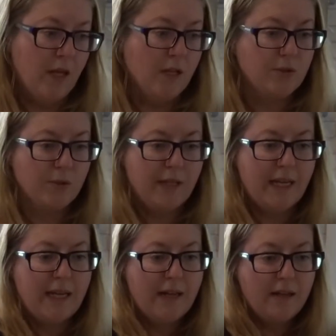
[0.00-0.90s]
So
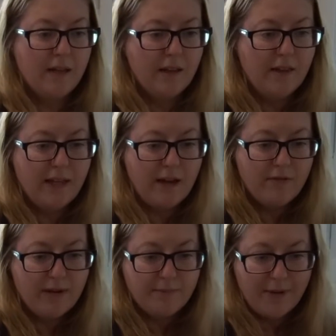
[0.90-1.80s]
they they
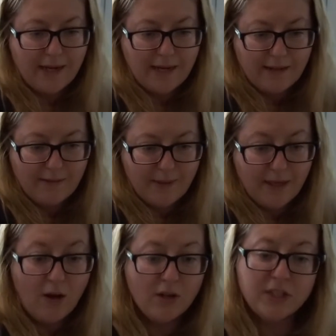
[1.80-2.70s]
are in my
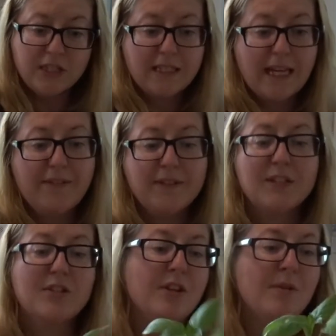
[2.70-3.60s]
aunt. She gave us
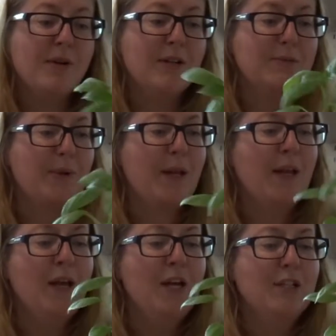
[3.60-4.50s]
another one as
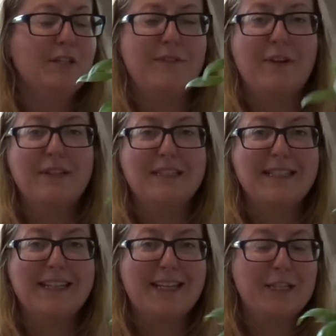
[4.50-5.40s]
well. She's very
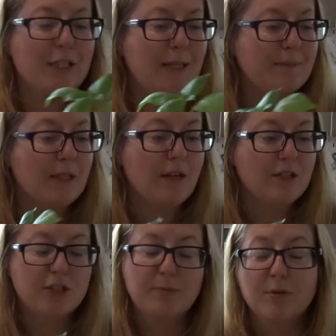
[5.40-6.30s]
sneaky.
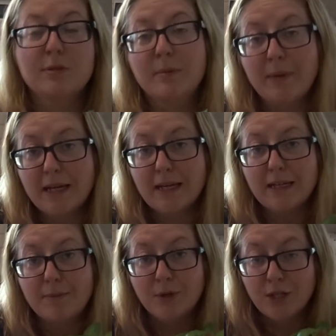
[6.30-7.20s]
She's supposed to be
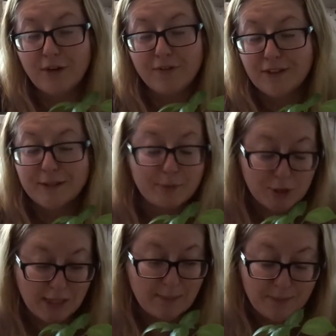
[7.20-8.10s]
making money off this, but
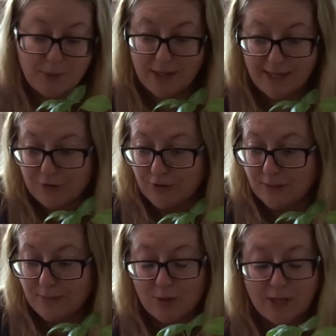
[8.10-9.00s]
she keeps putting extras
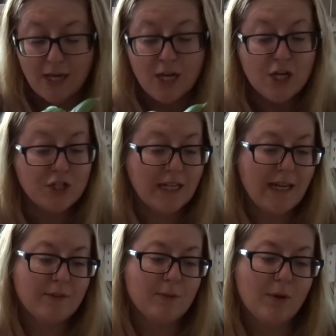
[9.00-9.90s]
in my order. She
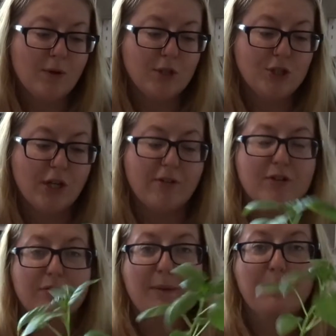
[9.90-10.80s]
gave us one called a Sugar
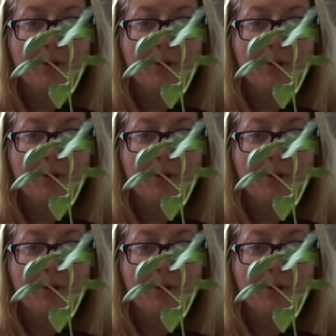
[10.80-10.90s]
Rush, right?